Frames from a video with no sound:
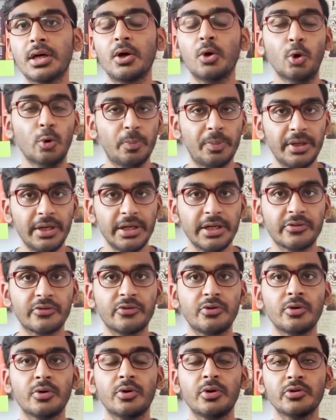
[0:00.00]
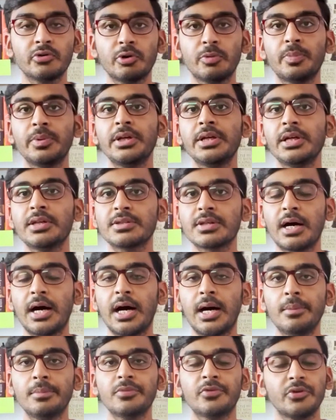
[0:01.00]
opening its doors, opening its
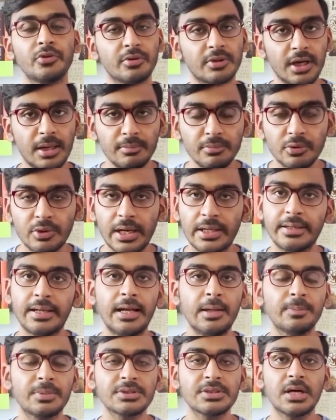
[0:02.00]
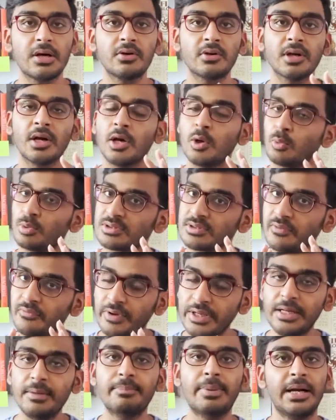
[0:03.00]
arms, you come and help us out, was a
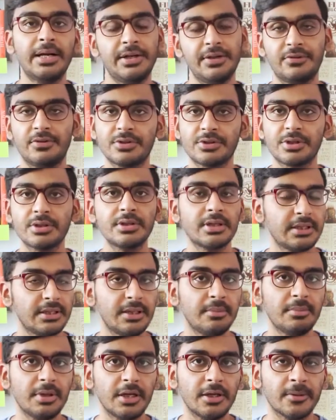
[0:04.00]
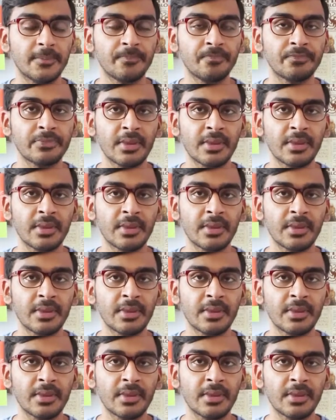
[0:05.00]
very bad decision that they made.